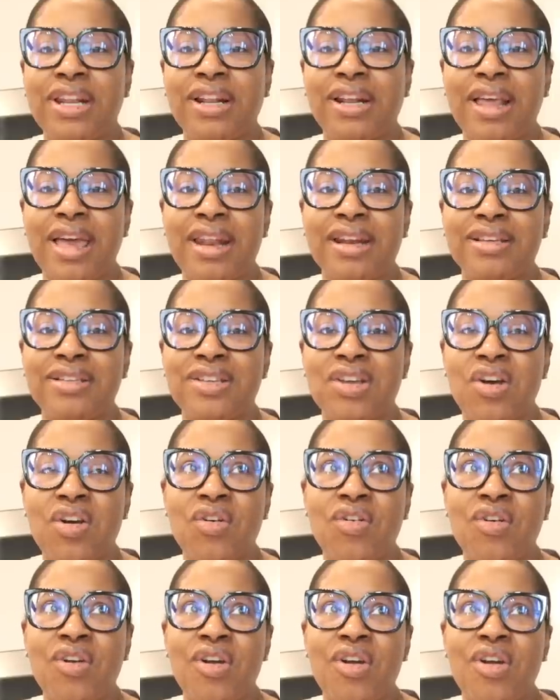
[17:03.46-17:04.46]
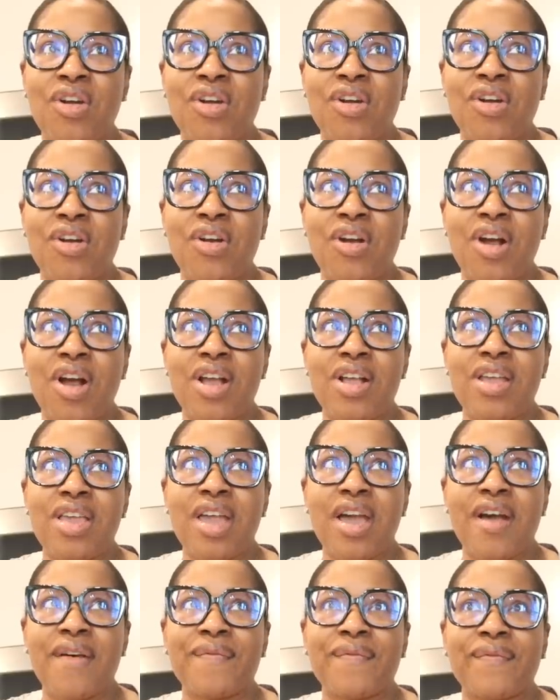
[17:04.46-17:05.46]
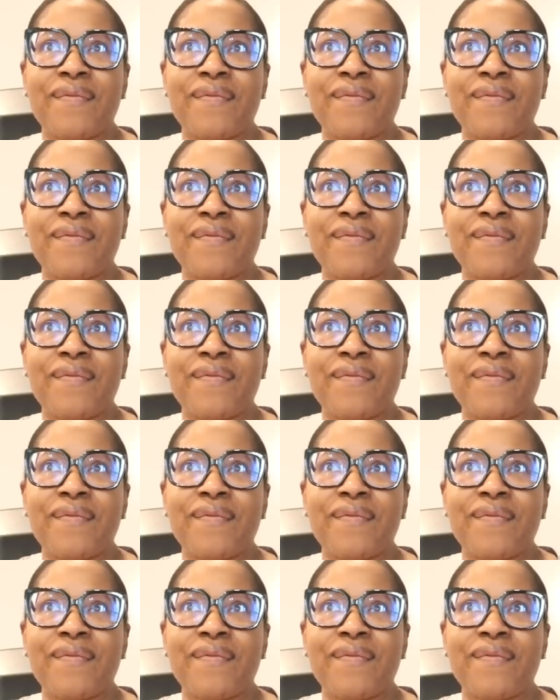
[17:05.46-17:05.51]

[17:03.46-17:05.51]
in Atlanta. So, yeah.